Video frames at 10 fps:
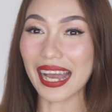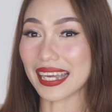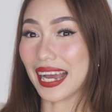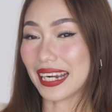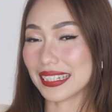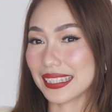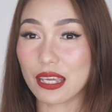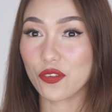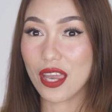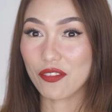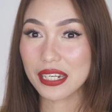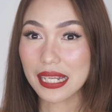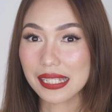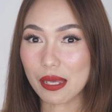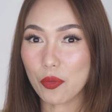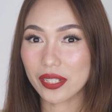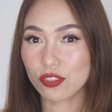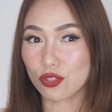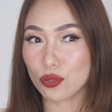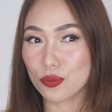Hi Heart, if you ever need
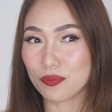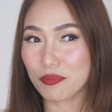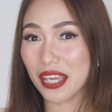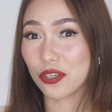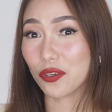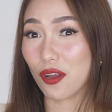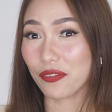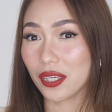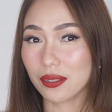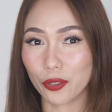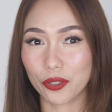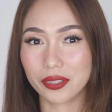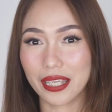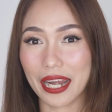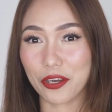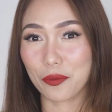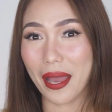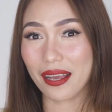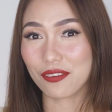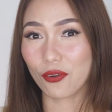someone to make your coffee or carry your
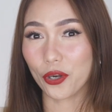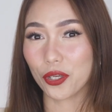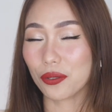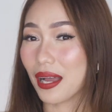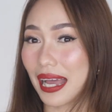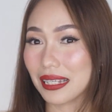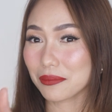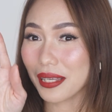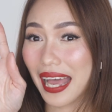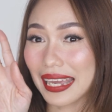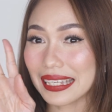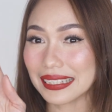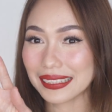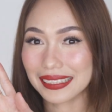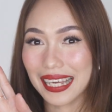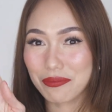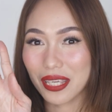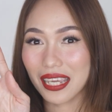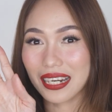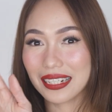bag for you, hi, I'm
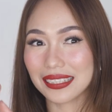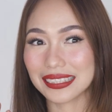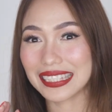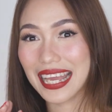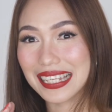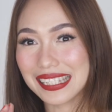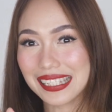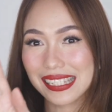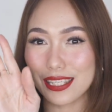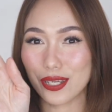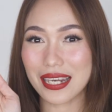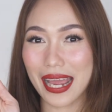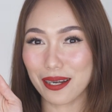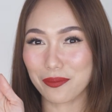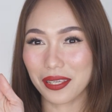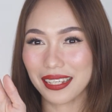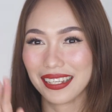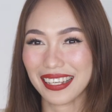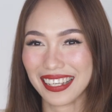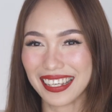here. Yes, you can hire me.
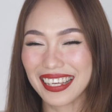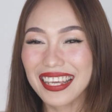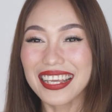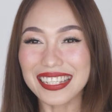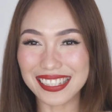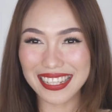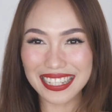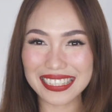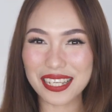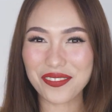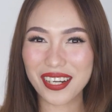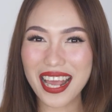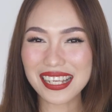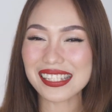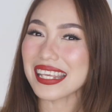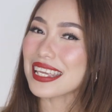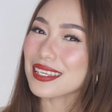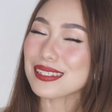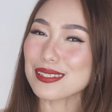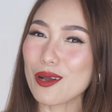So that's it for us. Thank
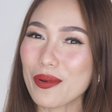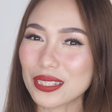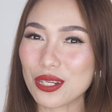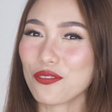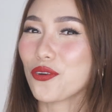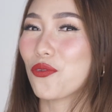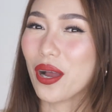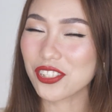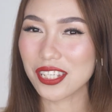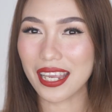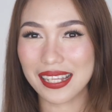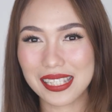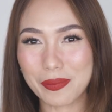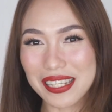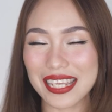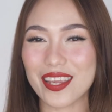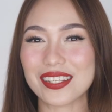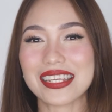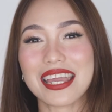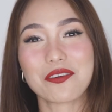you so much for watching and spending
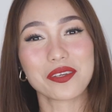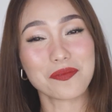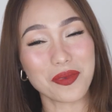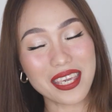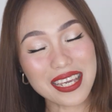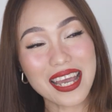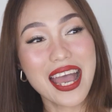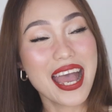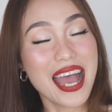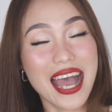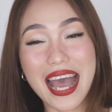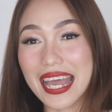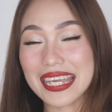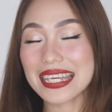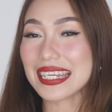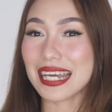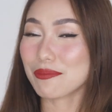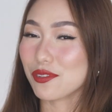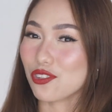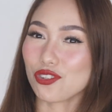your day with me. I
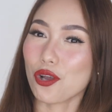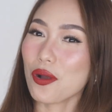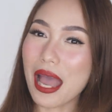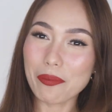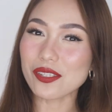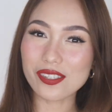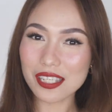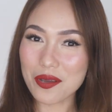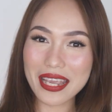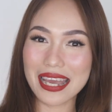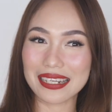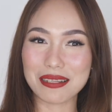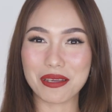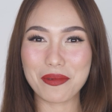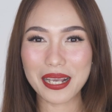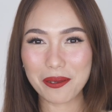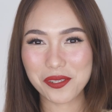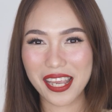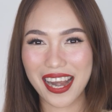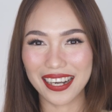am so happy to see you again in my makeup
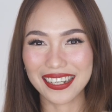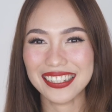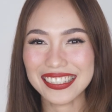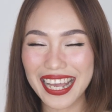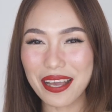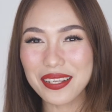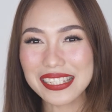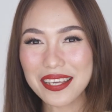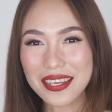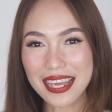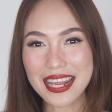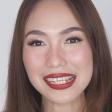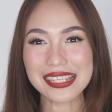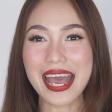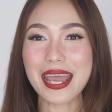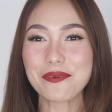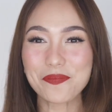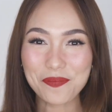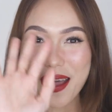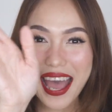chair. I will see you again next time.
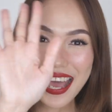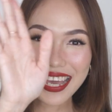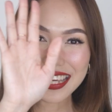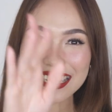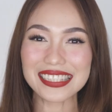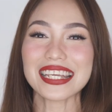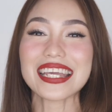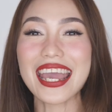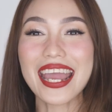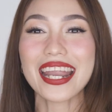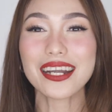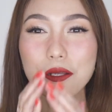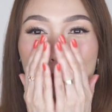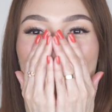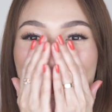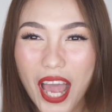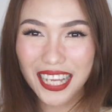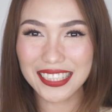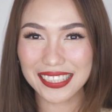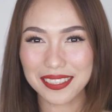Bye, take care.
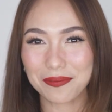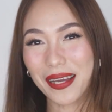Mwah.